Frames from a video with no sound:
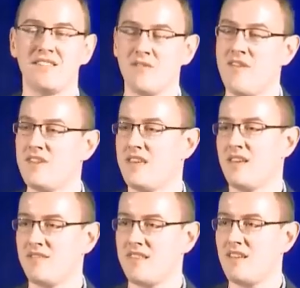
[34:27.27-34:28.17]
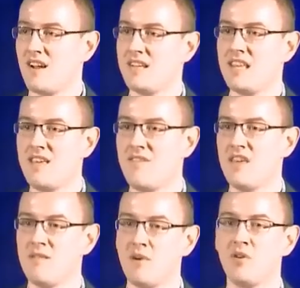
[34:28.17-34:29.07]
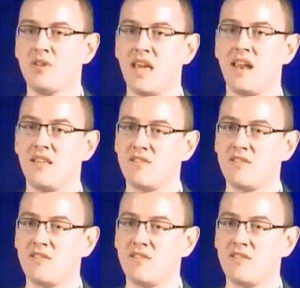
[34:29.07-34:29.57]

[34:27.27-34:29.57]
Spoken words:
So everything you've seen on TV about getting